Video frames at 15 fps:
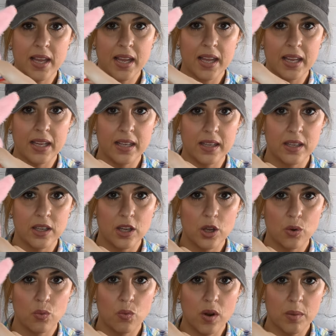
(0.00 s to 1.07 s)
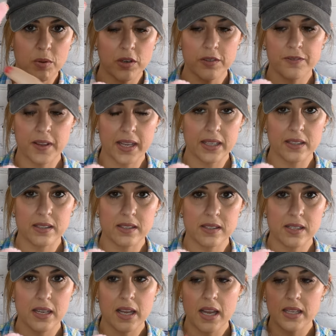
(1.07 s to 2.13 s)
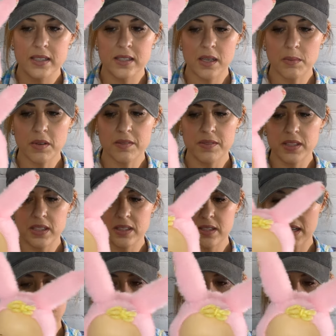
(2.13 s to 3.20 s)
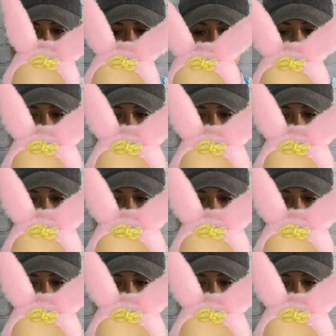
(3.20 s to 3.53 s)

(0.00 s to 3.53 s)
a rubber face. Some of these guys can